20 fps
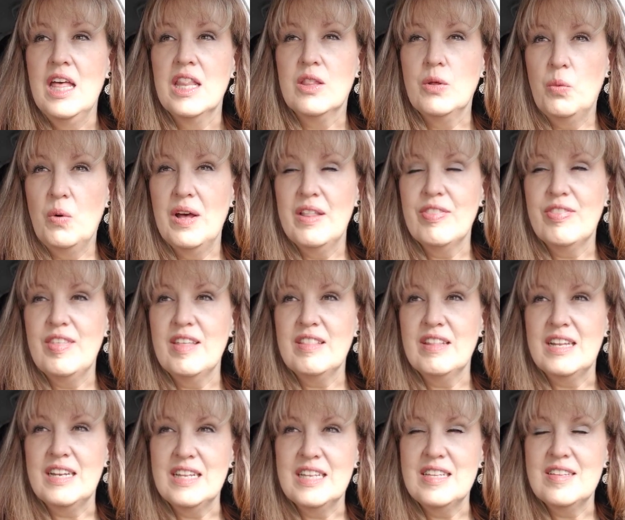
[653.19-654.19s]
The one thing
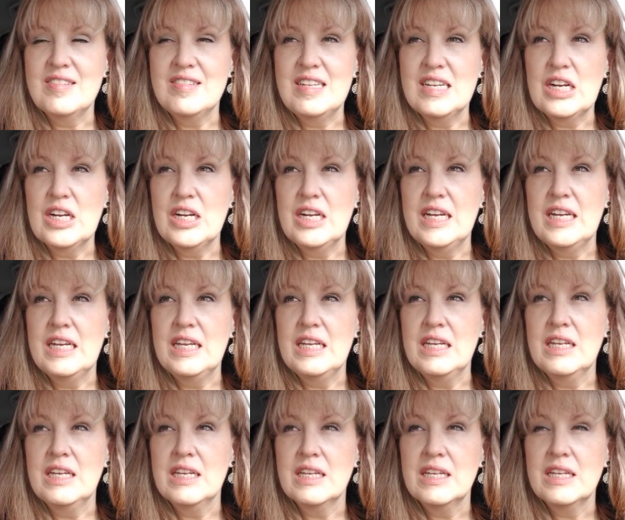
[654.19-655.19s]
that is
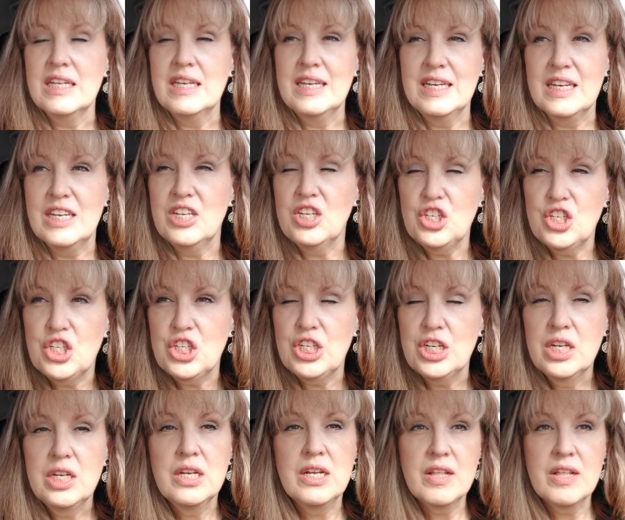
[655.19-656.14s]
dairy-ish